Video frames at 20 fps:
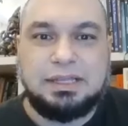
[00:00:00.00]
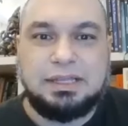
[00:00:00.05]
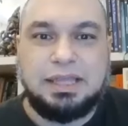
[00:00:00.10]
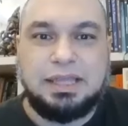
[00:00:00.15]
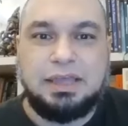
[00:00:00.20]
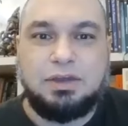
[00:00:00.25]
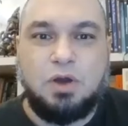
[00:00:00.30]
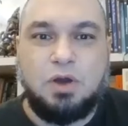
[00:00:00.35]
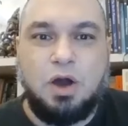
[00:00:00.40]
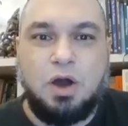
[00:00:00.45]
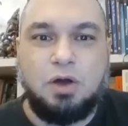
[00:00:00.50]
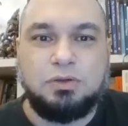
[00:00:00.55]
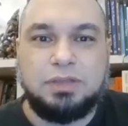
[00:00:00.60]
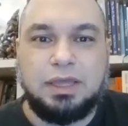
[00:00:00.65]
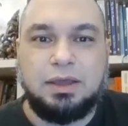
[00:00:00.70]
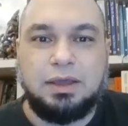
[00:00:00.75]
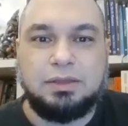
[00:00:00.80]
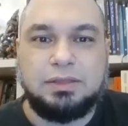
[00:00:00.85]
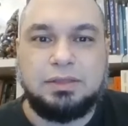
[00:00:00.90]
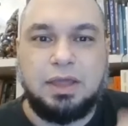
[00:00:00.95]
and they call
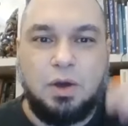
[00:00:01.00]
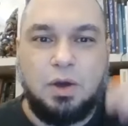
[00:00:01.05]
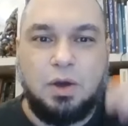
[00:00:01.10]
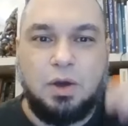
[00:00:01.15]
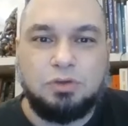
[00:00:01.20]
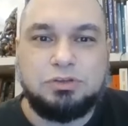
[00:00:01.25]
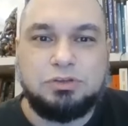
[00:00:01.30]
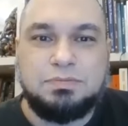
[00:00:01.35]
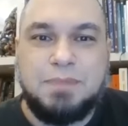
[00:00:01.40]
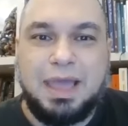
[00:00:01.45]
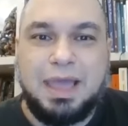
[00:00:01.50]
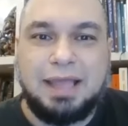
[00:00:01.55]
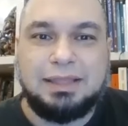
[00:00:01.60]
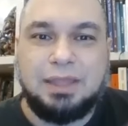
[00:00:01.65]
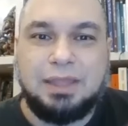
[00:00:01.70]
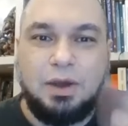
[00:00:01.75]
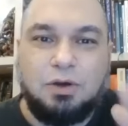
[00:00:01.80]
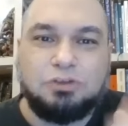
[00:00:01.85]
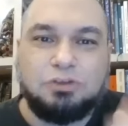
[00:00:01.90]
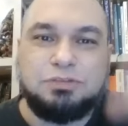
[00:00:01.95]
the old
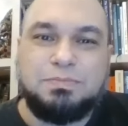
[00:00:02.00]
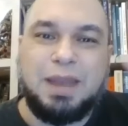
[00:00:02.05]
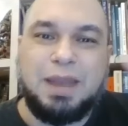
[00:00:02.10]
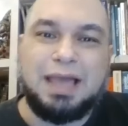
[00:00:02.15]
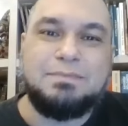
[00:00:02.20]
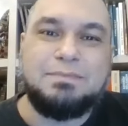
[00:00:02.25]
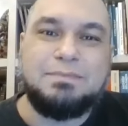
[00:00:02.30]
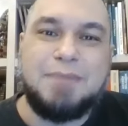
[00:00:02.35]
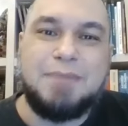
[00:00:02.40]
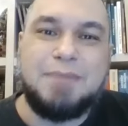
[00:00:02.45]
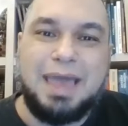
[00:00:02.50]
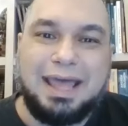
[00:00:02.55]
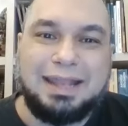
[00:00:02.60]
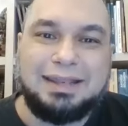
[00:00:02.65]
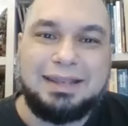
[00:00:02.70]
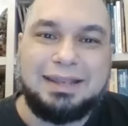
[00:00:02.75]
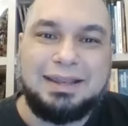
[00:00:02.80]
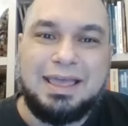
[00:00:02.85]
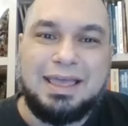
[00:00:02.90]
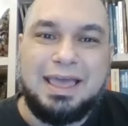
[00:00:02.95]
man, the old black
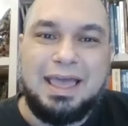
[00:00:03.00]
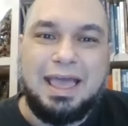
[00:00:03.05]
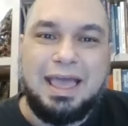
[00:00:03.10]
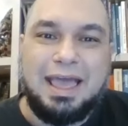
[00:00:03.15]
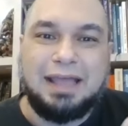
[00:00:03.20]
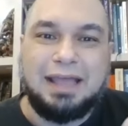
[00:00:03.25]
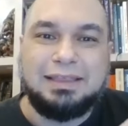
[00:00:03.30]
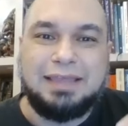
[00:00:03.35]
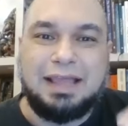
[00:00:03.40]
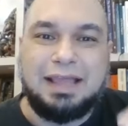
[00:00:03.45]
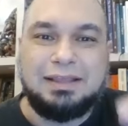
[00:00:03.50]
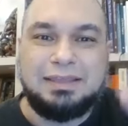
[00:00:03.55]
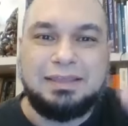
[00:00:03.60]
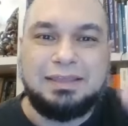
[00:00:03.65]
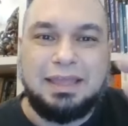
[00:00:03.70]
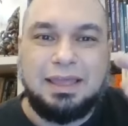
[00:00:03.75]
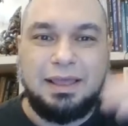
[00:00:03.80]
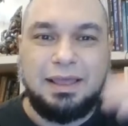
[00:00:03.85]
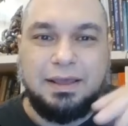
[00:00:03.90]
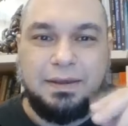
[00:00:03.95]
man, and then
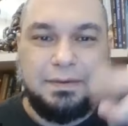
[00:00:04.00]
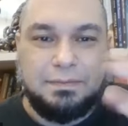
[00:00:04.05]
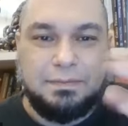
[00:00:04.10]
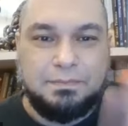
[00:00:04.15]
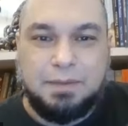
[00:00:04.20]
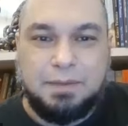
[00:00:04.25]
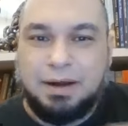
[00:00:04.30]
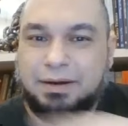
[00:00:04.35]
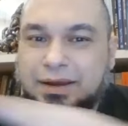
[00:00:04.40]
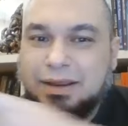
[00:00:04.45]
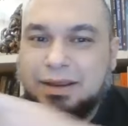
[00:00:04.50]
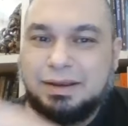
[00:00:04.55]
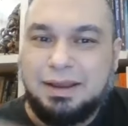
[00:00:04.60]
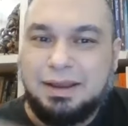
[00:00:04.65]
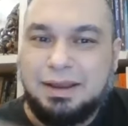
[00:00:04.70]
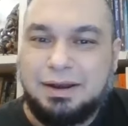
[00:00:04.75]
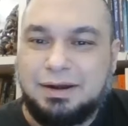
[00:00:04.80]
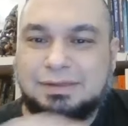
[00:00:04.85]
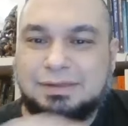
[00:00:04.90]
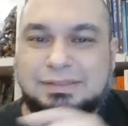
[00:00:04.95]
the
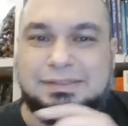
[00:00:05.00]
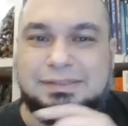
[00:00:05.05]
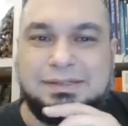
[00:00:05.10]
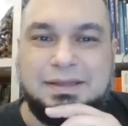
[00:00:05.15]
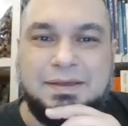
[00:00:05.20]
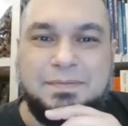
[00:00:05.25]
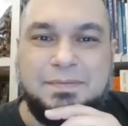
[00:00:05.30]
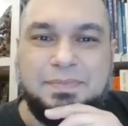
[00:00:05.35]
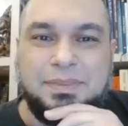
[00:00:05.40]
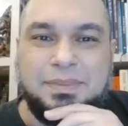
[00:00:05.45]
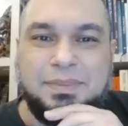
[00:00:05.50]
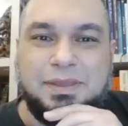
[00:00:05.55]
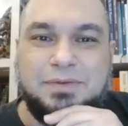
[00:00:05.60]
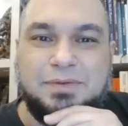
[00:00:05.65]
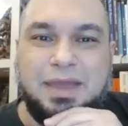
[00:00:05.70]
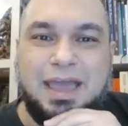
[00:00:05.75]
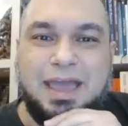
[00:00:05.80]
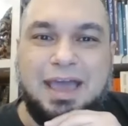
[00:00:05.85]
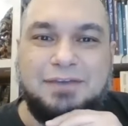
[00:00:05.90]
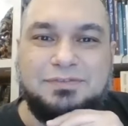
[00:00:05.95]
mariners,
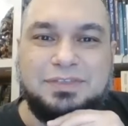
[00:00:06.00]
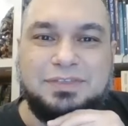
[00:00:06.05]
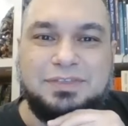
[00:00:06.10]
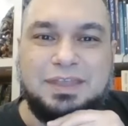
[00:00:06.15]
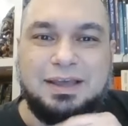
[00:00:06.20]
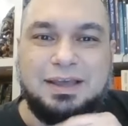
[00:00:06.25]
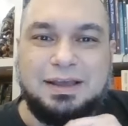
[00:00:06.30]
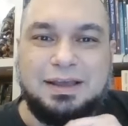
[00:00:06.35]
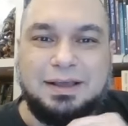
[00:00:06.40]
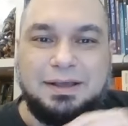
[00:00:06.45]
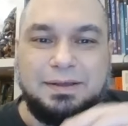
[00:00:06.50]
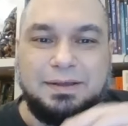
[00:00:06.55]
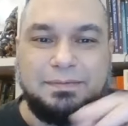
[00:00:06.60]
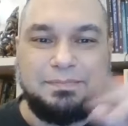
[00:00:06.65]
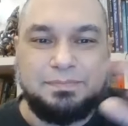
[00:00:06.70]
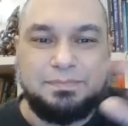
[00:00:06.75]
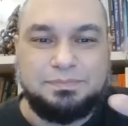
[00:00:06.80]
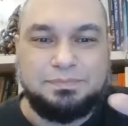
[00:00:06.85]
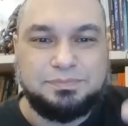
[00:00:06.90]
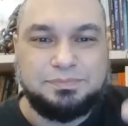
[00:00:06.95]
we have the
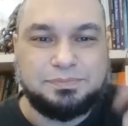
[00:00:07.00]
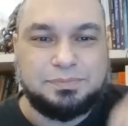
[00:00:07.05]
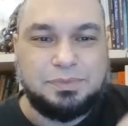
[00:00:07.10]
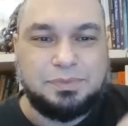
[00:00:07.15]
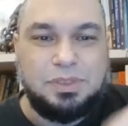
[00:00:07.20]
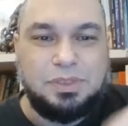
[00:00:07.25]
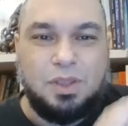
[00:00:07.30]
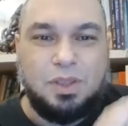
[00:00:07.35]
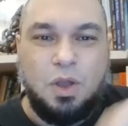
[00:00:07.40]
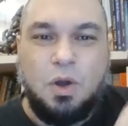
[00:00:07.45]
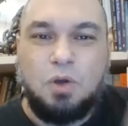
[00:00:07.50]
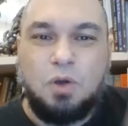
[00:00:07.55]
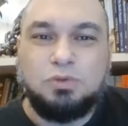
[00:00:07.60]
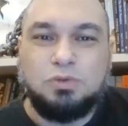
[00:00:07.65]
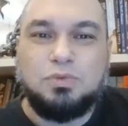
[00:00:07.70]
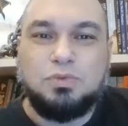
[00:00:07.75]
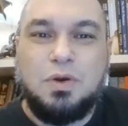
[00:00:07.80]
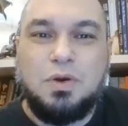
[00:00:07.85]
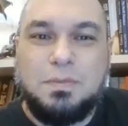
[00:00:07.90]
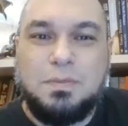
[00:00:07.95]

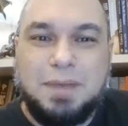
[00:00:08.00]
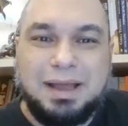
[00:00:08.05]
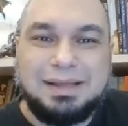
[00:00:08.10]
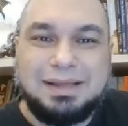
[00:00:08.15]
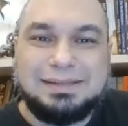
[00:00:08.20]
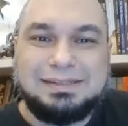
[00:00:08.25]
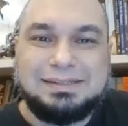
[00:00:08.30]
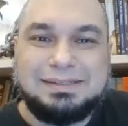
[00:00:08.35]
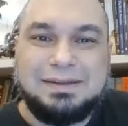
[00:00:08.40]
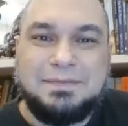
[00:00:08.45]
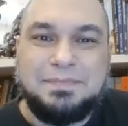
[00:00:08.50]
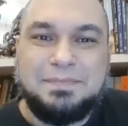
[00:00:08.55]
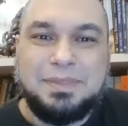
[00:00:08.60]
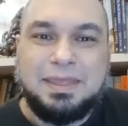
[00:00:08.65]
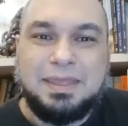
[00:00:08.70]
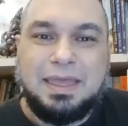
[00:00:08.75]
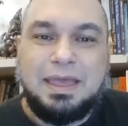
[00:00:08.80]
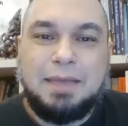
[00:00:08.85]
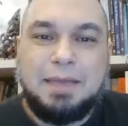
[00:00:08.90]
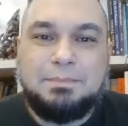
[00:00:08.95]
old women's,
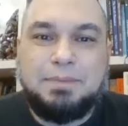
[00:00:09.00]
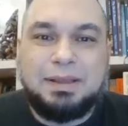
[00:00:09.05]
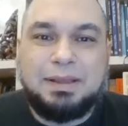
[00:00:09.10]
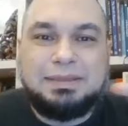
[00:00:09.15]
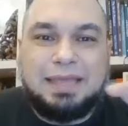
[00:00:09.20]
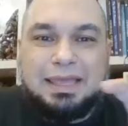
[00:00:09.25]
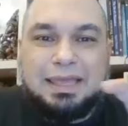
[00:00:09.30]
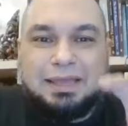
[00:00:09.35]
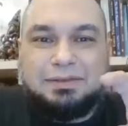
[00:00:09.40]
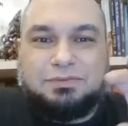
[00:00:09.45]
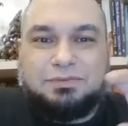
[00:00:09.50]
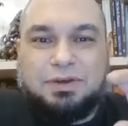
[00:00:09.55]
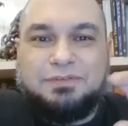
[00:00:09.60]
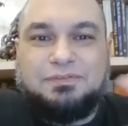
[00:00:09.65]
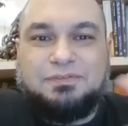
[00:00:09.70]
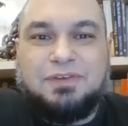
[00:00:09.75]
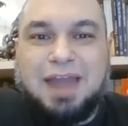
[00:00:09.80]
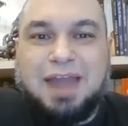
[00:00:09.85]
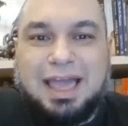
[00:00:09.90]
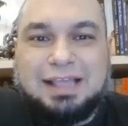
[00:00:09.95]
but they
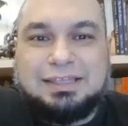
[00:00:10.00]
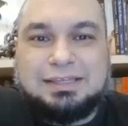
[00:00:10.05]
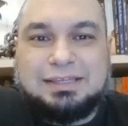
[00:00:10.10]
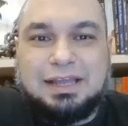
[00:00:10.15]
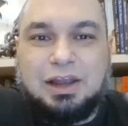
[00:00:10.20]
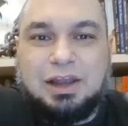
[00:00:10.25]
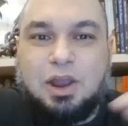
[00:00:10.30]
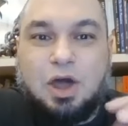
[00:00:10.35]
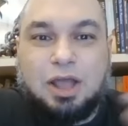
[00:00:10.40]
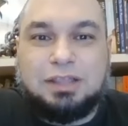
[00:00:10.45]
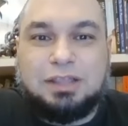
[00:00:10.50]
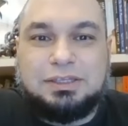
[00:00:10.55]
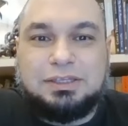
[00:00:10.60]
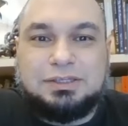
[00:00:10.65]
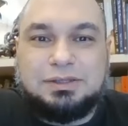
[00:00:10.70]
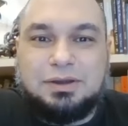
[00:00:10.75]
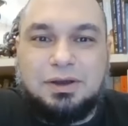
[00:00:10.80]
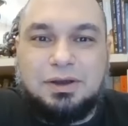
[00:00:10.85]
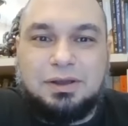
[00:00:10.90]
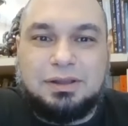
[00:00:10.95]
reflect a lot
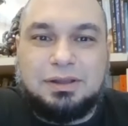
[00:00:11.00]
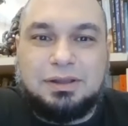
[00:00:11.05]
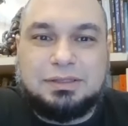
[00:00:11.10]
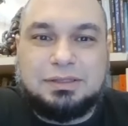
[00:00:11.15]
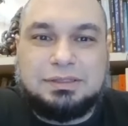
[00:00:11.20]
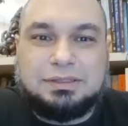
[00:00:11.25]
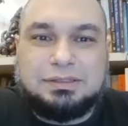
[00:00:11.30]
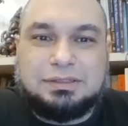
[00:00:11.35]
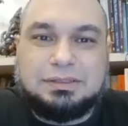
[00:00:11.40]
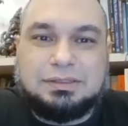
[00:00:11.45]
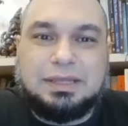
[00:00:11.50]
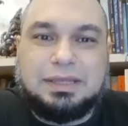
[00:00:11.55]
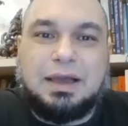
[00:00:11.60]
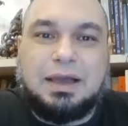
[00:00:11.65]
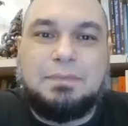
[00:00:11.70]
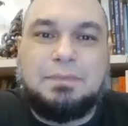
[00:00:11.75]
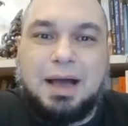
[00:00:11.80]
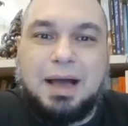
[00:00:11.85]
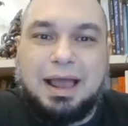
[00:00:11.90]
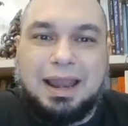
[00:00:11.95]
on the
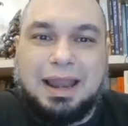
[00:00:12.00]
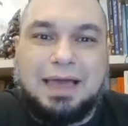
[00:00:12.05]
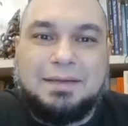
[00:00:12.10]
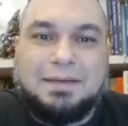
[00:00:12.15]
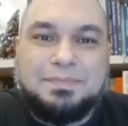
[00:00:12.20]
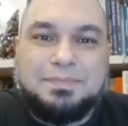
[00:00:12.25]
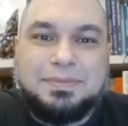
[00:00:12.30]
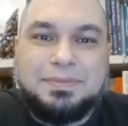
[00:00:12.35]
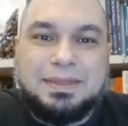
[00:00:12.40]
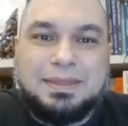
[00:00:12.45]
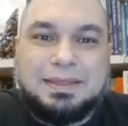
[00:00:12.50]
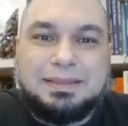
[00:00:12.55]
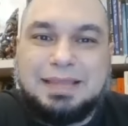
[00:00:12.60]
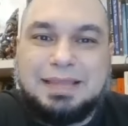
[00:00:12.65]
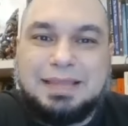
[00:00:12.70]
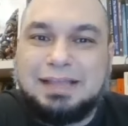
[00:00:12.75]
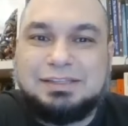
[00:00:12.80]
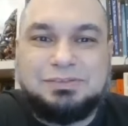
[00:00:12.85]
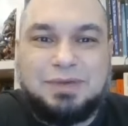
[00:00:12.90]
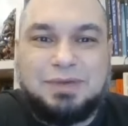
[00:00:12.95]
Kabbalah.
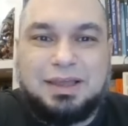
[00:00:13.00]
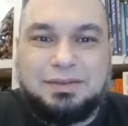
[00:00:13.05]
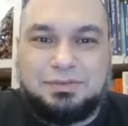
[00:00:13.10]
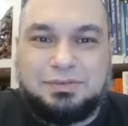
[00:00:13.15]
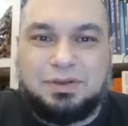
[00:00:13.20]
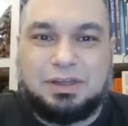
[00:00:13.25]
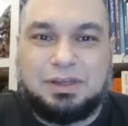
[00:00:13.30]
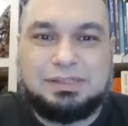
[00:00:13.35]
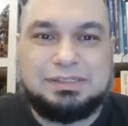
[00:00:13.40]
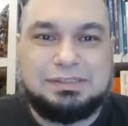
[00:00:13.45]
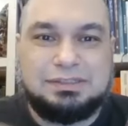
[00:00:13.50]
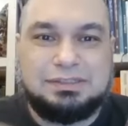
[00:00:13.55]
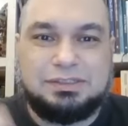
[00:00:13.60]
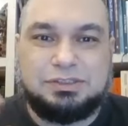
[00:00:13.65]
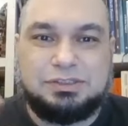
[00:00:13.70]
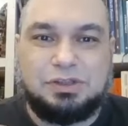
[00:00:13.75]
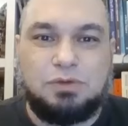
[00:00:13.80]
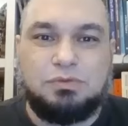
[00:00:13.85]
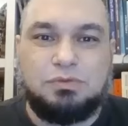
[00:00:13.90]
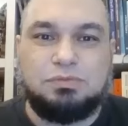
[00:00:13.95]
That's why it was
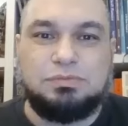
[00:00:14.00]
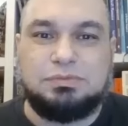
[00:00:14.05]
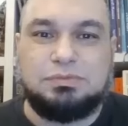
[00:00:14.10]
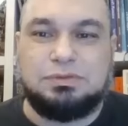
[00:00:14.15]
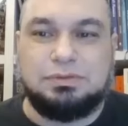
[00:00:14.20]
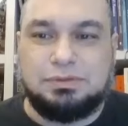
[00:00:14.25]
so